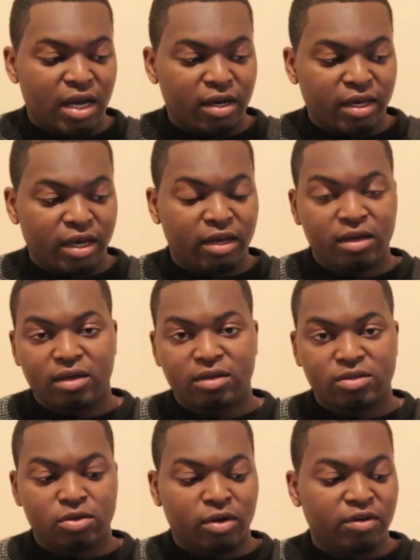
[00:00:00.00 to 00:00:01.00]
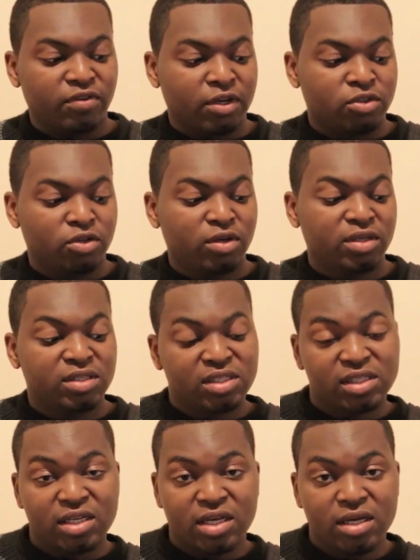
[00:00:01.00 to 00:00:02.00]
Okay, so if I was to do
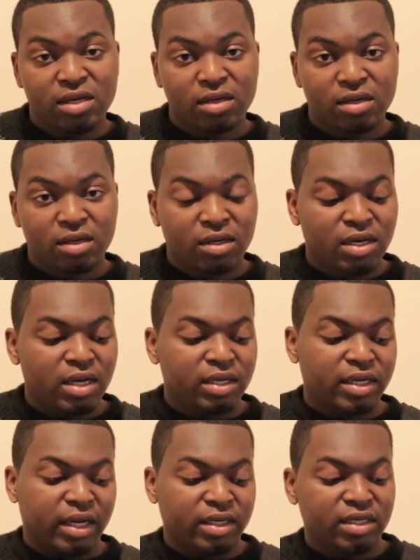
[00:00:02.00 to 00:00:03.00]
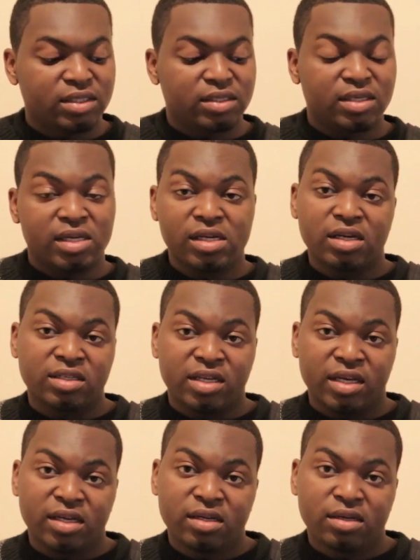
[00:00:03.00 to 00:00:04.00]
C, then this D is
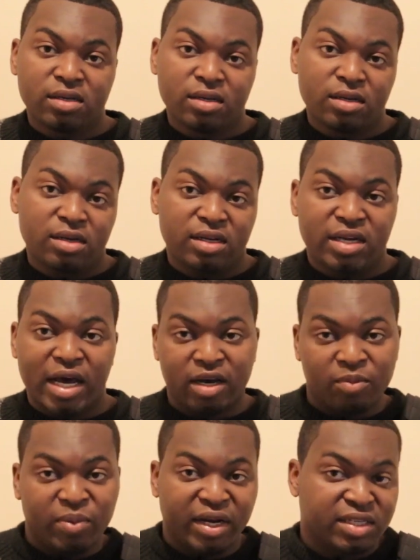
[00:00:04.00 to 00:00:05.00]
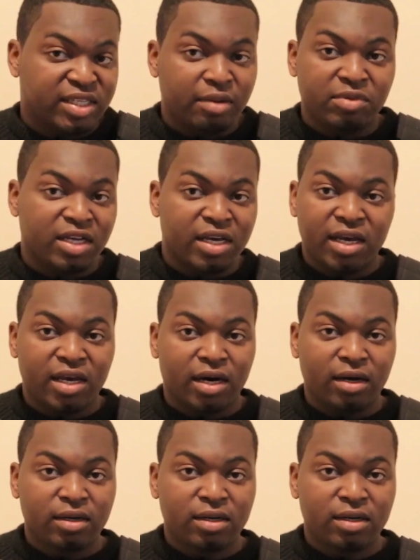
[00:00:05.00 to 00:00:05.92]
here, I can play the same D here,